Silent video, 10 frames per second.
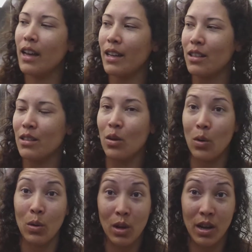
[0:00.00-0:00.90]
and just
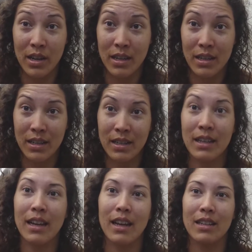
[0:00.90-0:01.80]
hold on
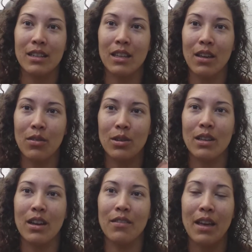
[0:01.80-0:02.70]
and just give
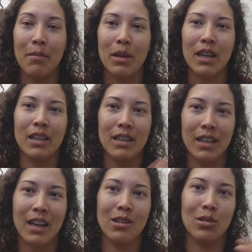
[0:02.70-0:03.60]
yourself that minute to
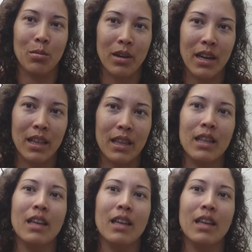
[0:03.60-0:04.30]
catch your breath.